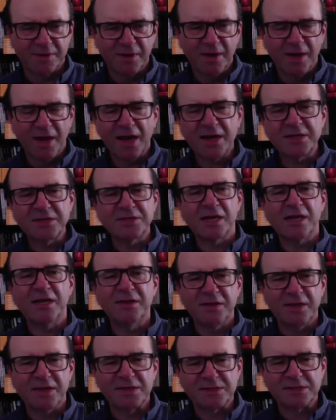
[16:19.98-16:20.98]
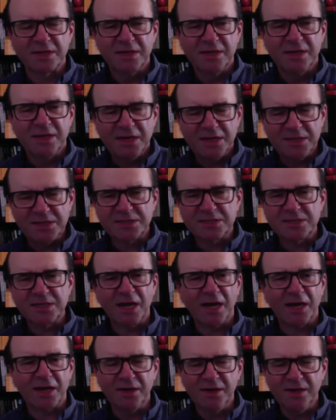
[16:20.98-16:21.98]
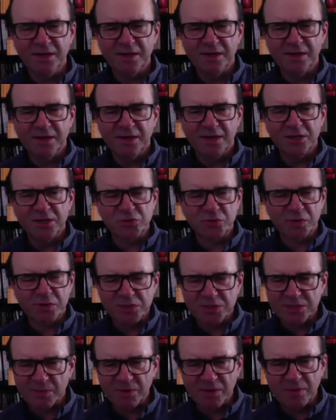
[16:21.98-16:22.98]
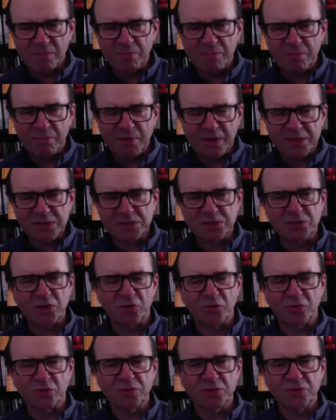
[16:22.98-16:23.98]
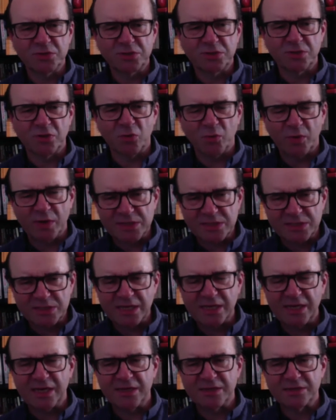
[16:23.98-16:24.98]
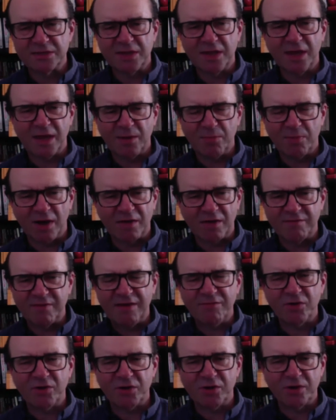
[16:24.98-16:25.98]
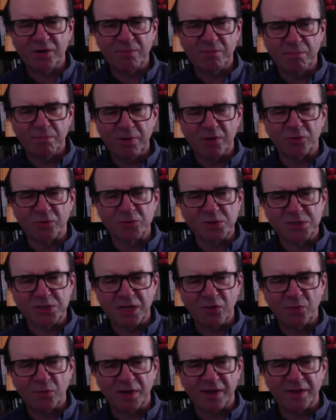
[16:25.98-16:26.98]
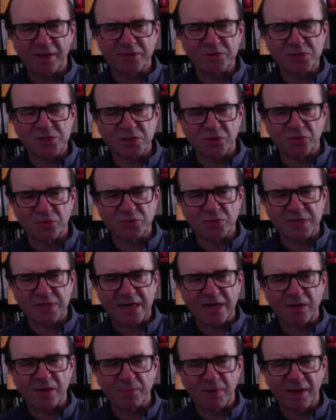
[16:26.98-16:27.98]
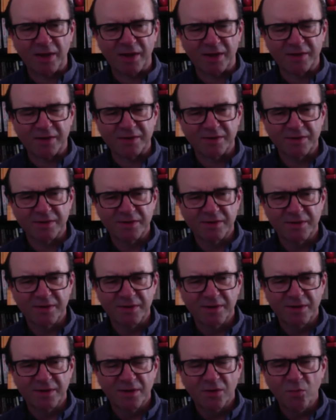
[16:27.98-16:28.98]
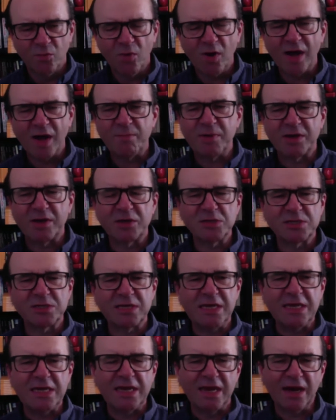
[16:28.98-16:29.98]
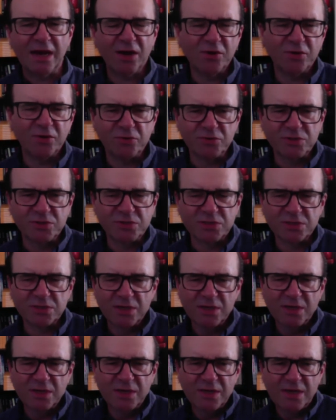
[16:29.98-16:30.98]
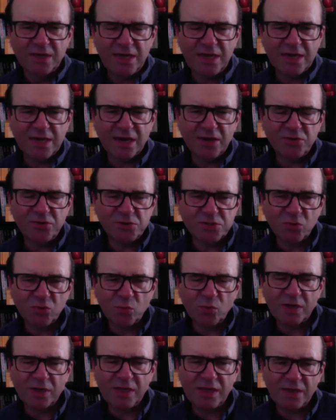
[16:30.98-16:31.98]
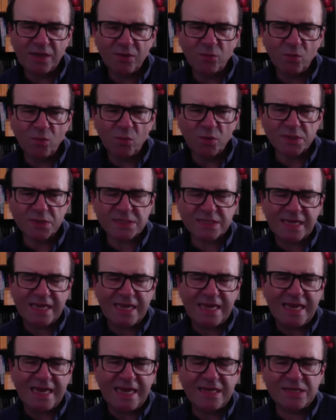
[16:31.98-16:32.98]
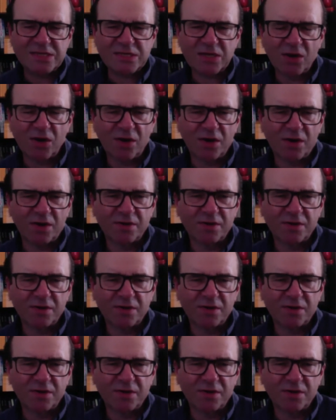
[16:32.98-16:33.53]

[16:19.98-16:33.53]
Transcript: I can tell you this, his son has written some of the best songs that we're singing today, but I've never heard Bill sing one of those songs a cappella. Yeah. Why? Because he goes to what's in his heart.